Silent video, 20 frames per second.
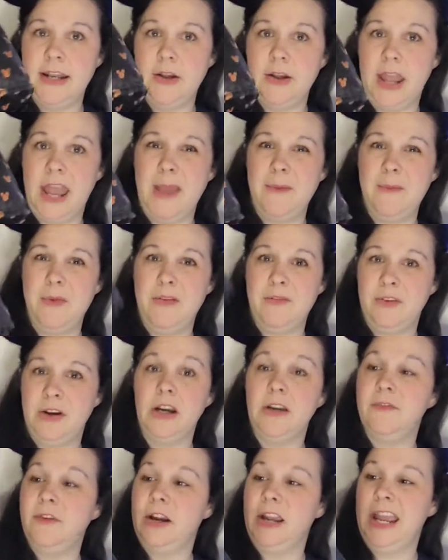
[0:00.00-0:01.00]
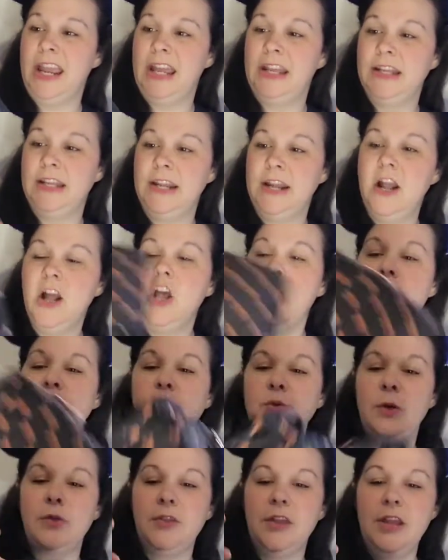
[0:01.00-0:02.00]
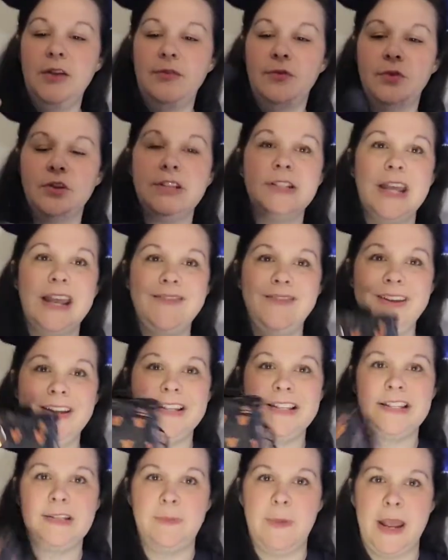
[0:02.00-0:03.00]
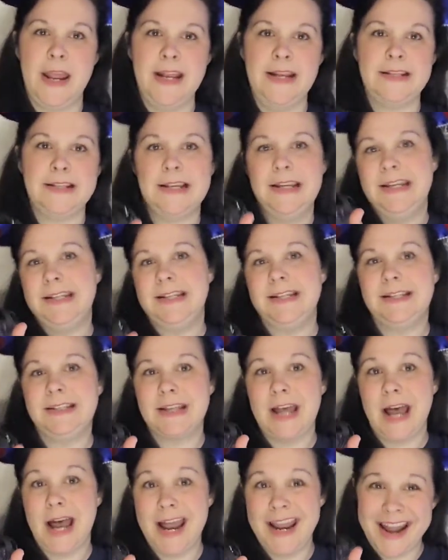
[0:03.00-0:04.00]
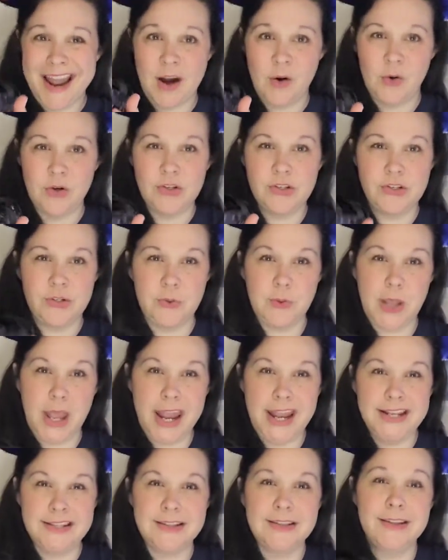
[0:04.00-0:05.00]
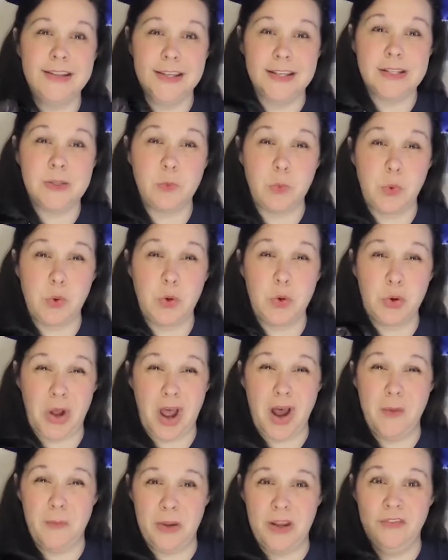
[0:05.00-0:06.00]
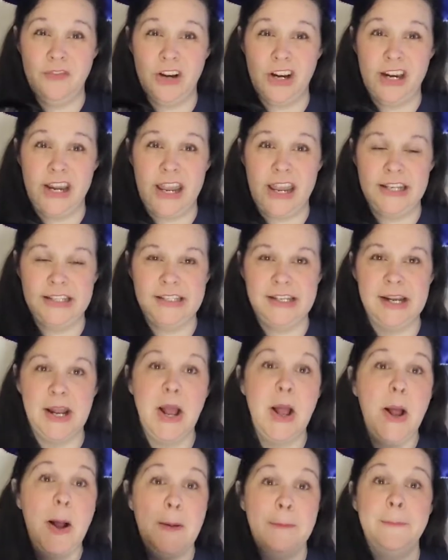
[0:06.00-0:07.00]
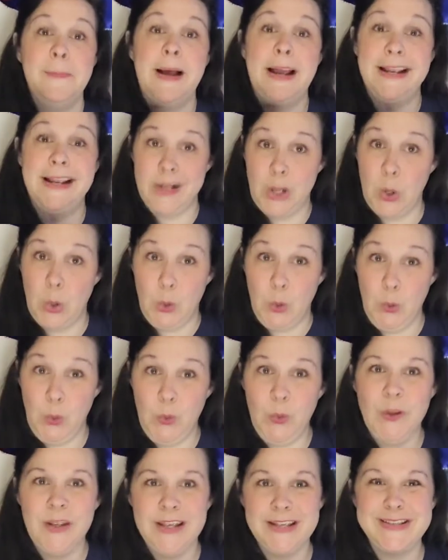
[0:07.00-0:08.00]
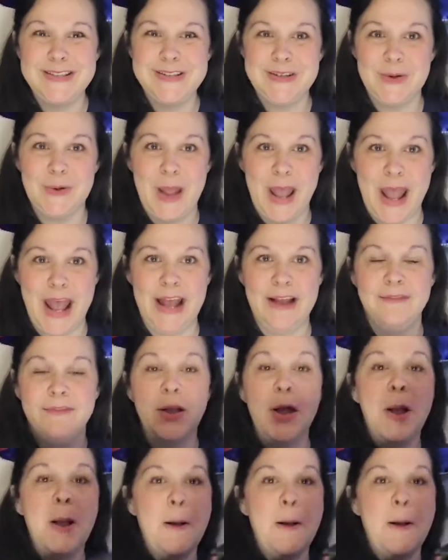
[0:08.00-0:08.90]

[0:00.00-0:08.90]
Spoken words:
it came in very, very handy. So I think for saving space inside our suitcase, this will come in very handy. My goal is to have